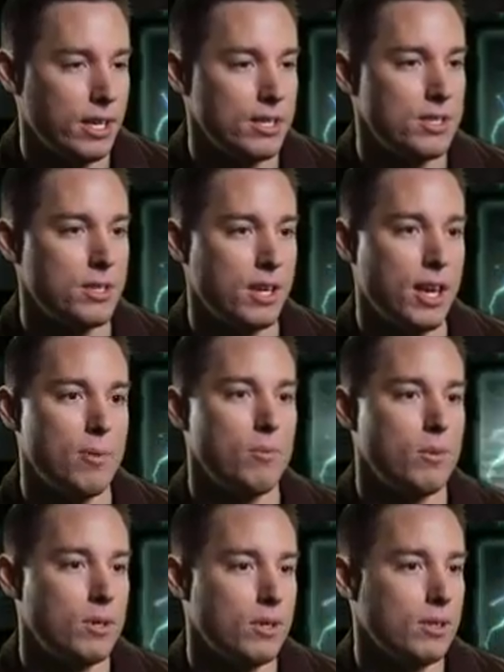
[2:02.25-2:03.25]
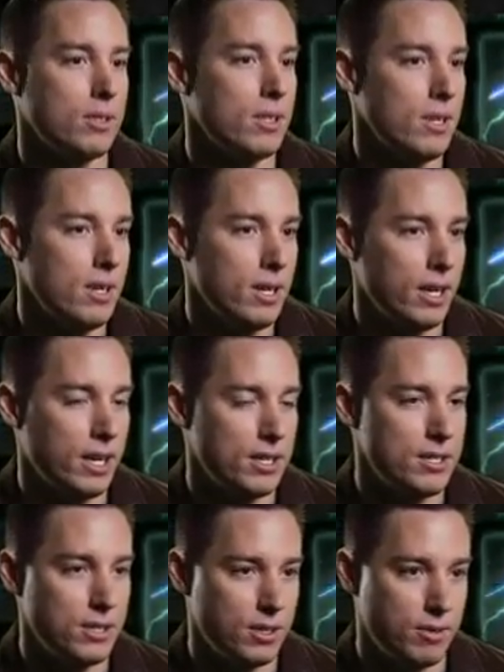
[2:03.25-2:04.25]
against the game world,
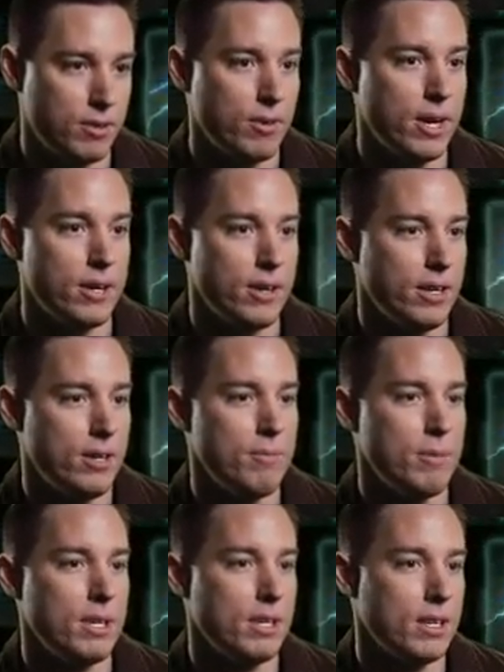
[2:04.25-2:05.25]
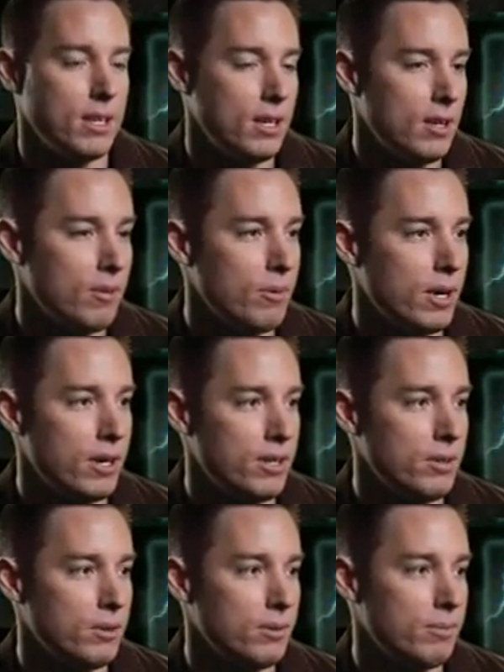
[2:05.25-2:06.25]
against the greater enemy, where
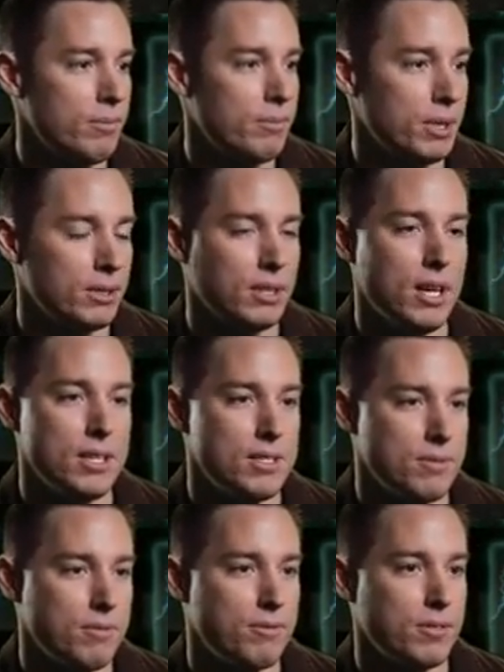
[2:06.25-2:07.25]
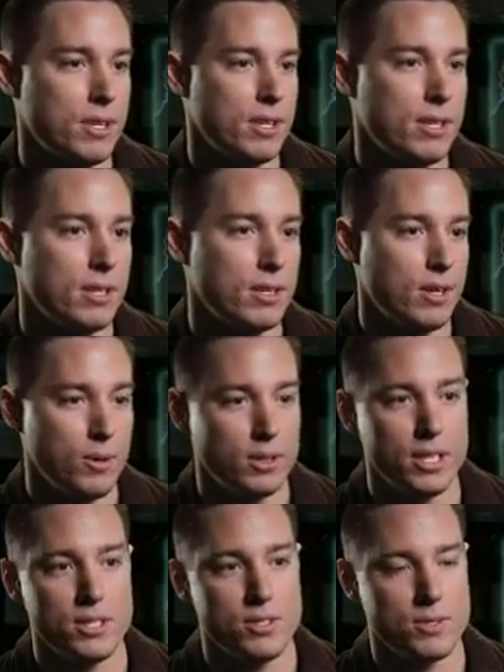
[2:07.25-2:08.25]
you'll build lots of
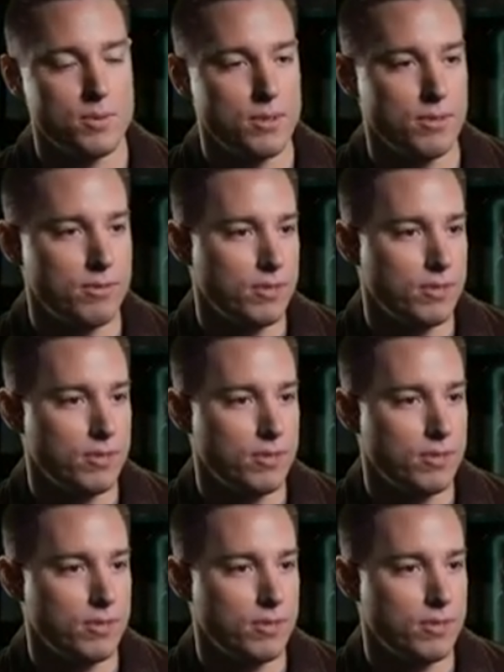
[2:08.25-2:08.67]
coalitions with your